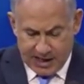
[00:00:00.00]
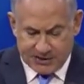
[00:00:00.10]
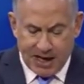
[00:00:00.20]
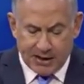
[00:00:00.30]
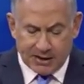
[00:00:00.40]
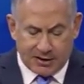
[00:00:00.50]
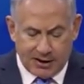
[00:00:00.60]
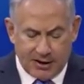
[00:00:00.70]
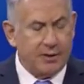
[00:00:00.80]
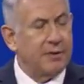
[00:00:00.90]
made it
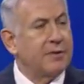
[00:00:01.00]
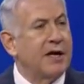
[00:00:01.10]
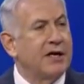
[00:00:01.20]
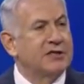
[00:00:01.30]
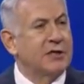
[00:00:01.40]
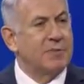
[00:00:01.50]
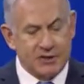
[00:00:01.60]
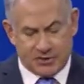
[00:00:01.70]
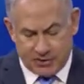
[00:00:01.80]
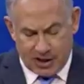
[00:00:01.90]
clear that his
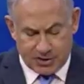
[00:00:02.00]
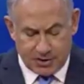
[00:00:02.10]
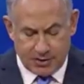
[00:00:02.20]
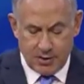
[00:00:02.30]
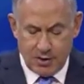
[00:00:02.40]
administration